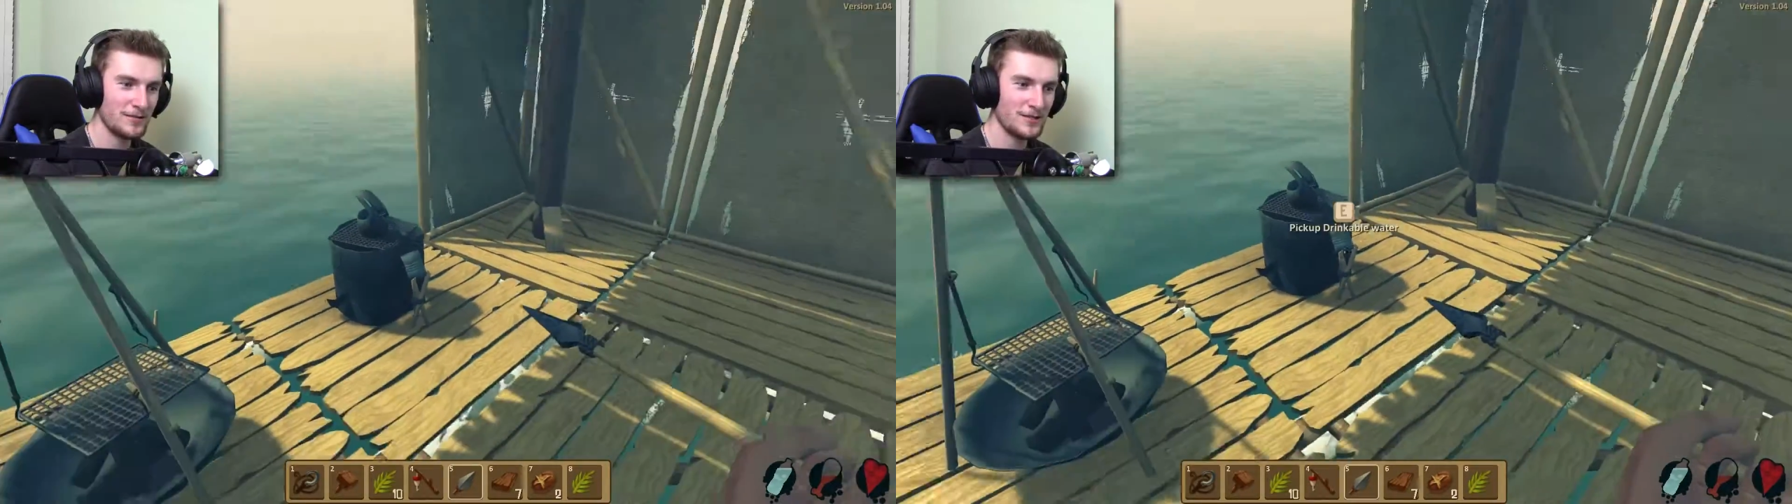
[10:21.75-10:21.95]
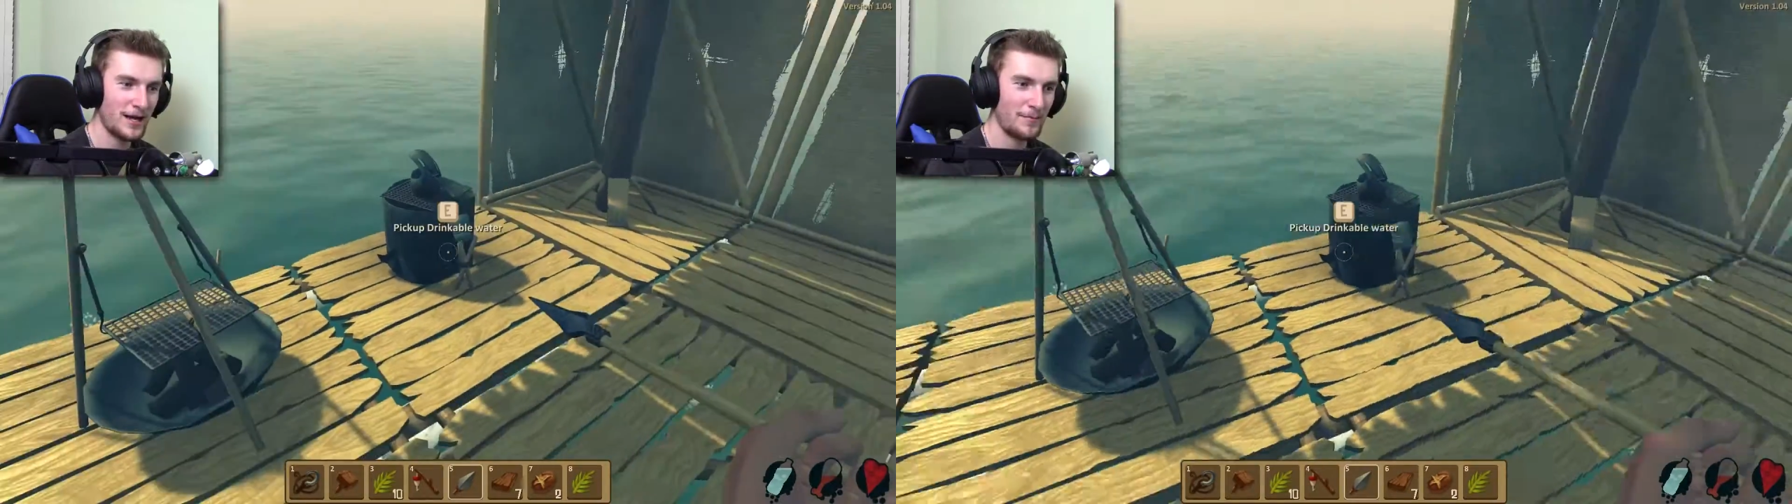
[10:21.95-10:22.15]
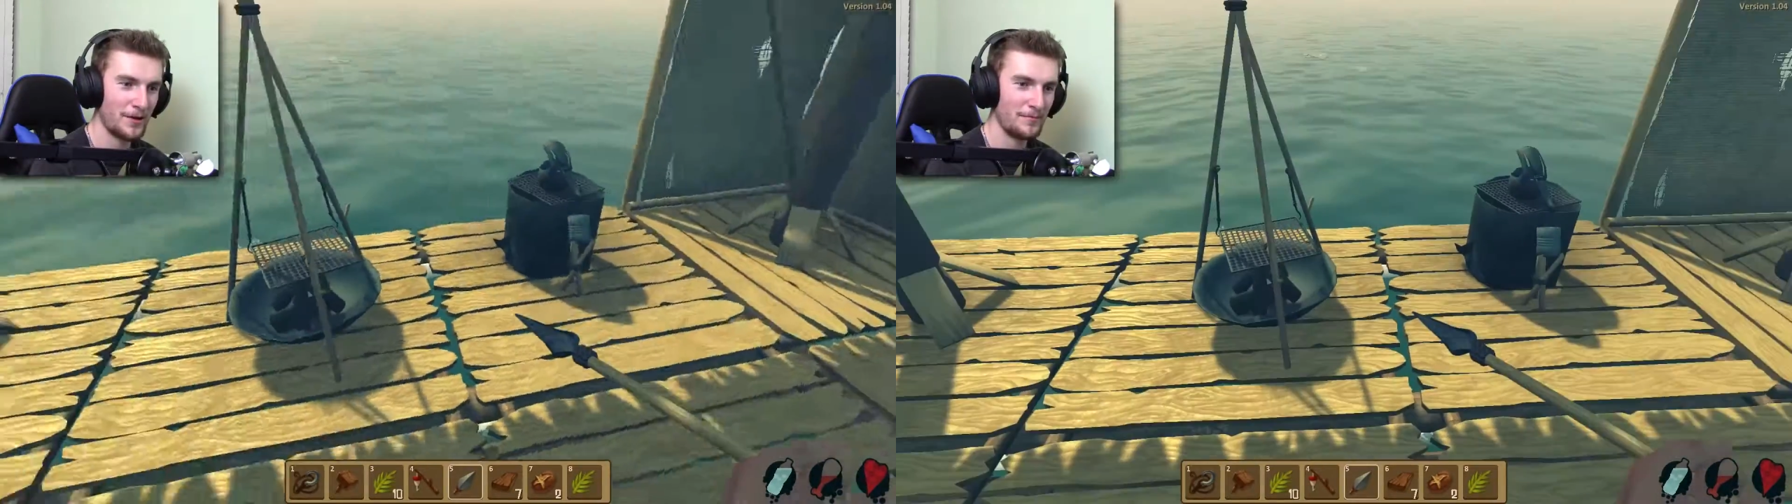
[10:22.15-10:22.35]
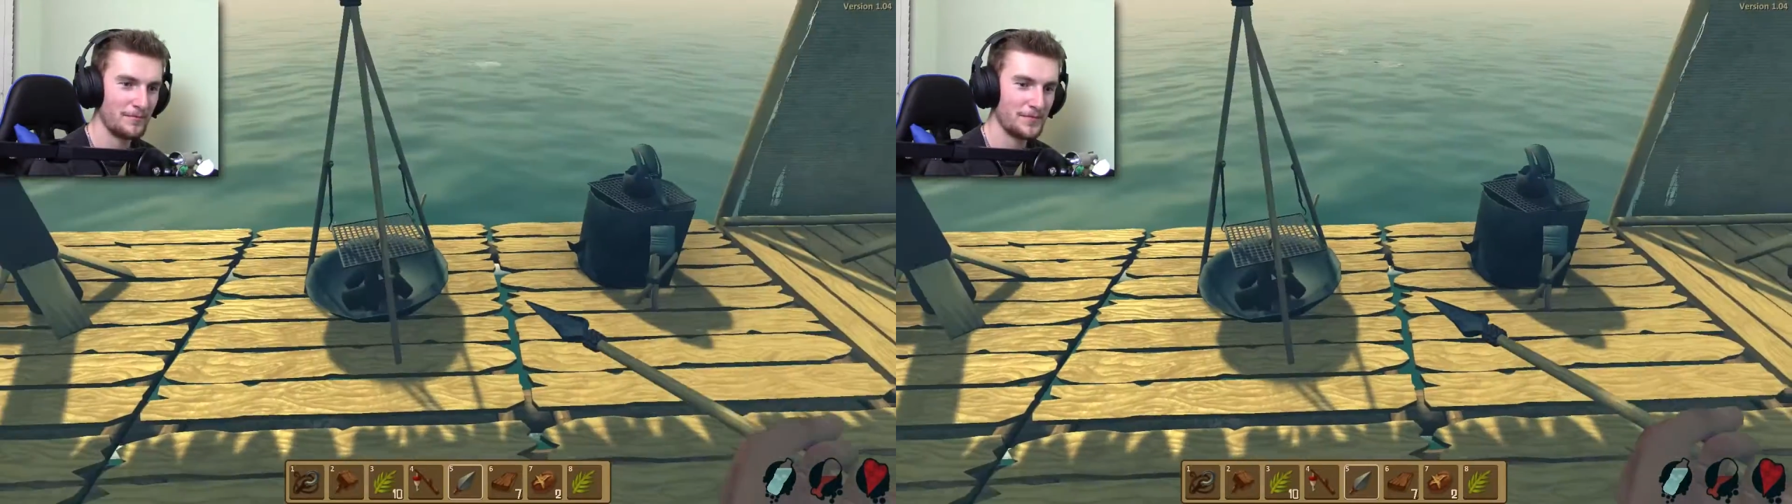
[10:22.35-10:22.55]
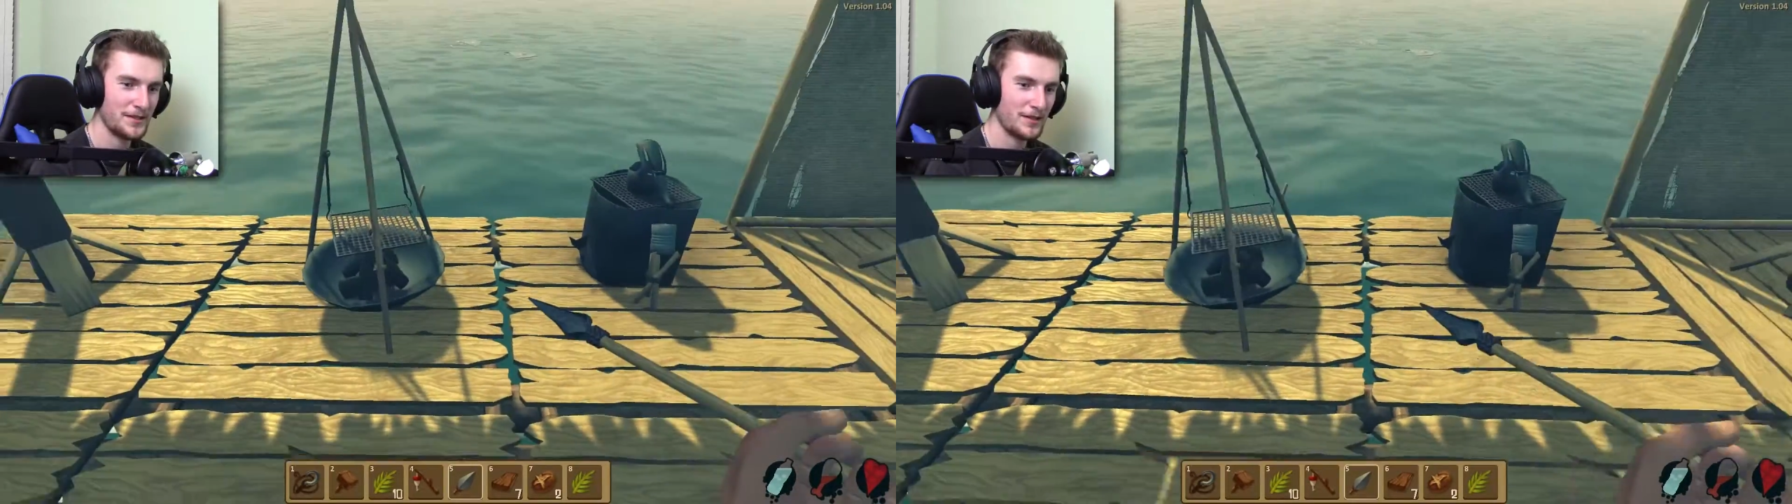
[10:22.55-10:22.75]
stop him.
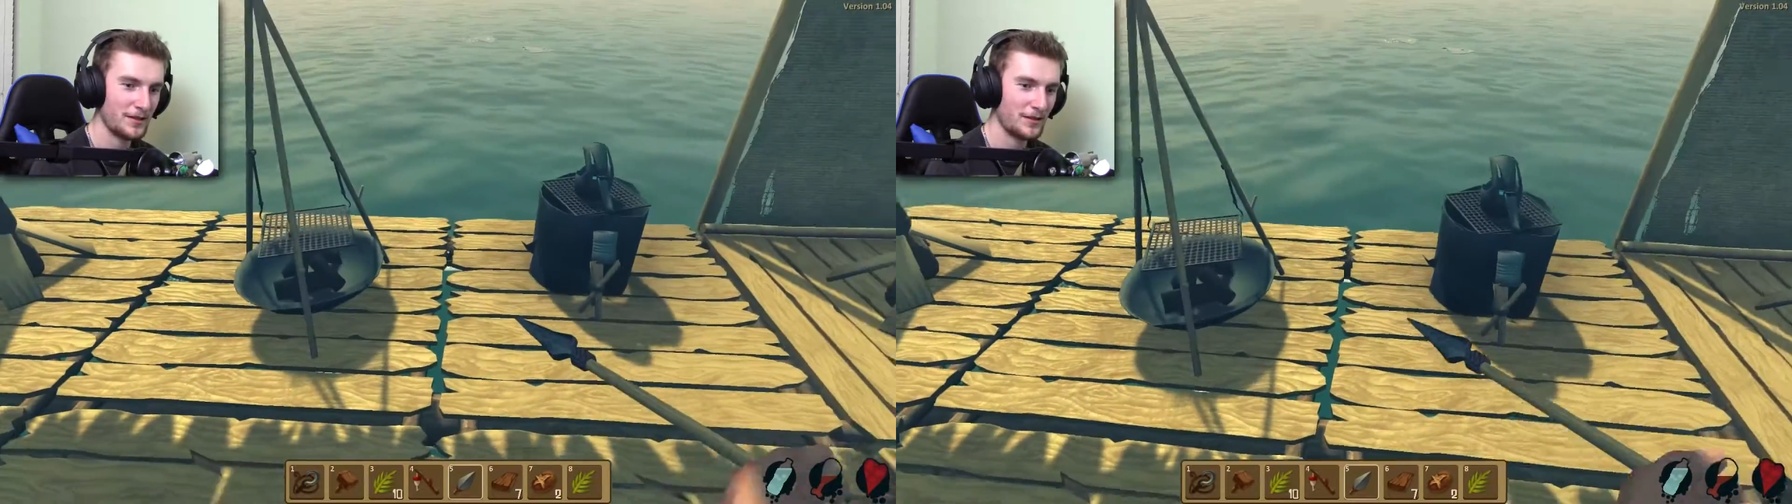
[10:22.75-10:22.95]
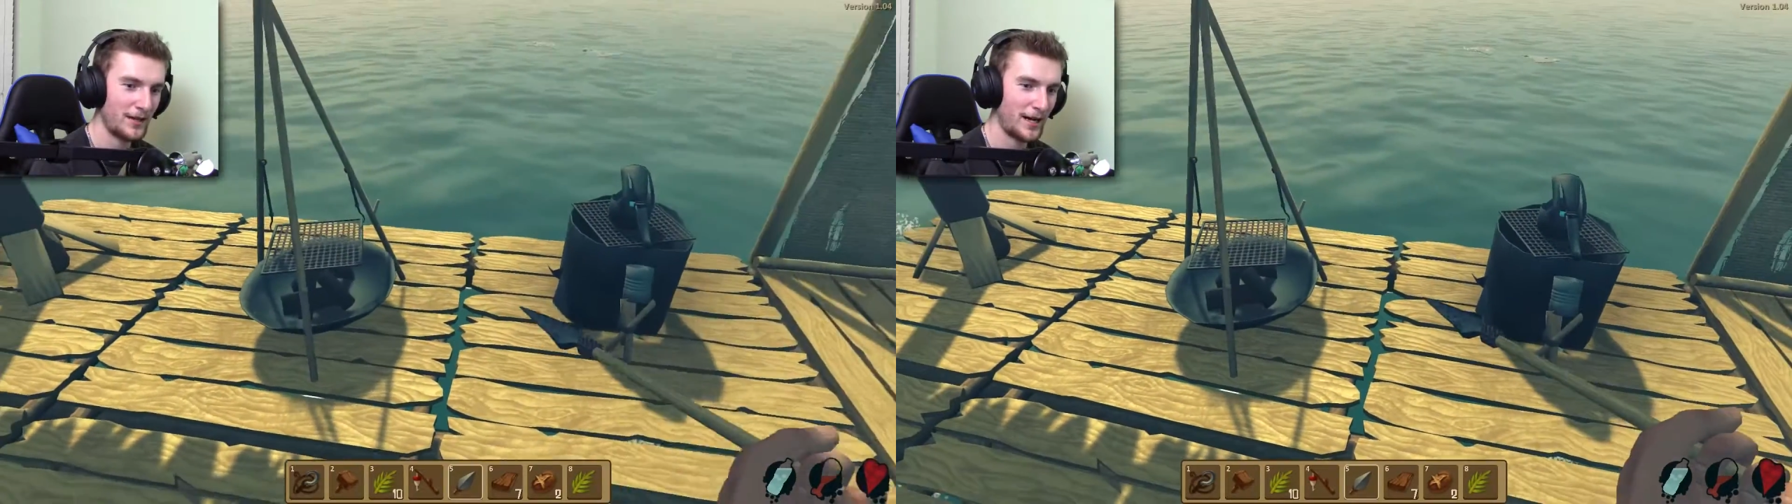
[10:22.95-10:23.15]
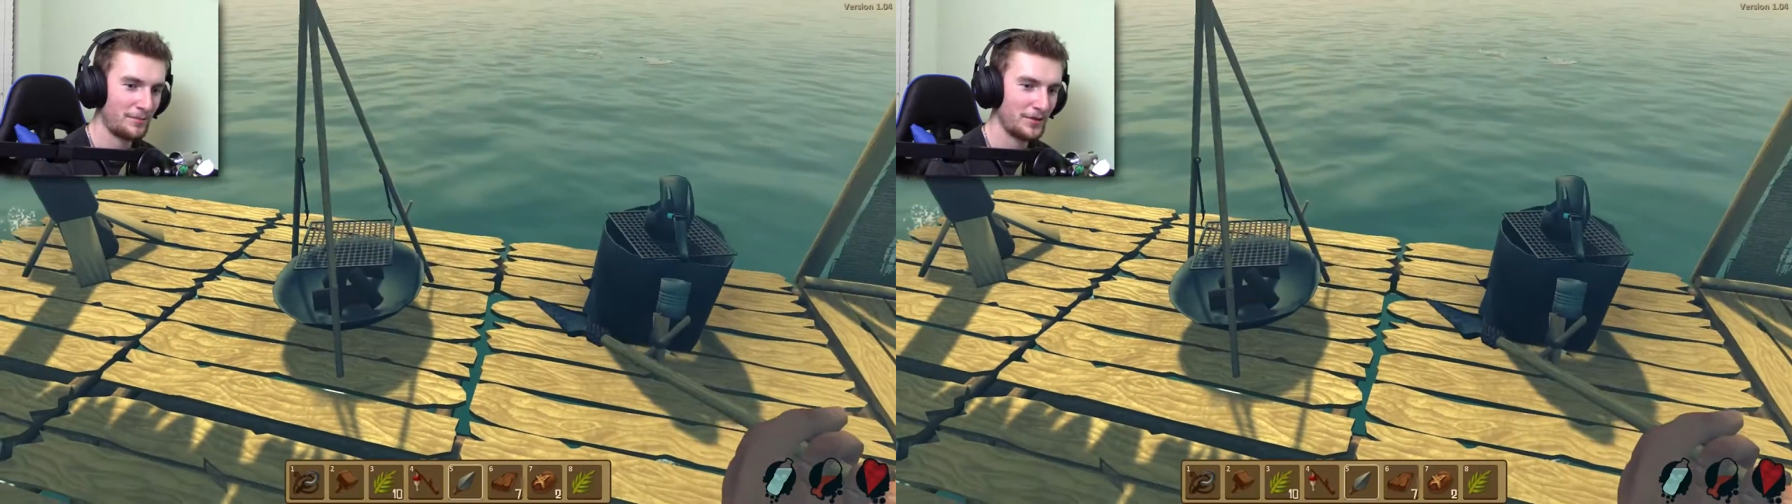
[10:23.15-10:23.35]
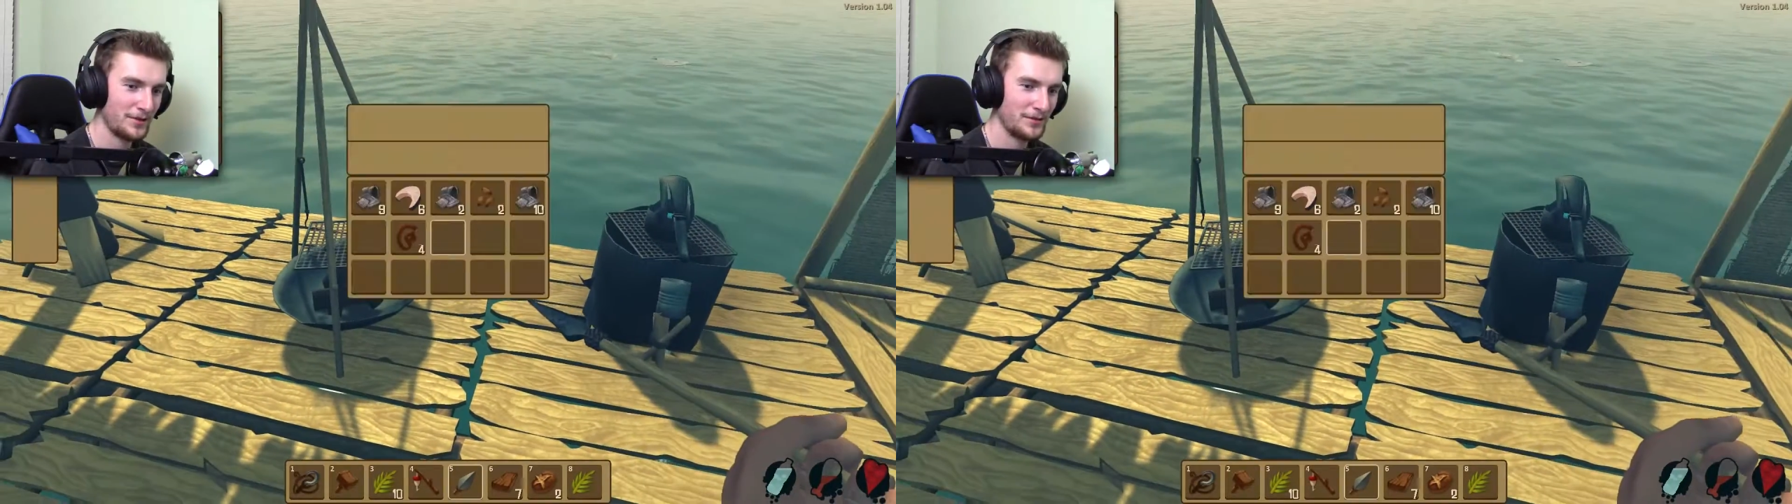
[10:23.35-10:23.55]
Crap.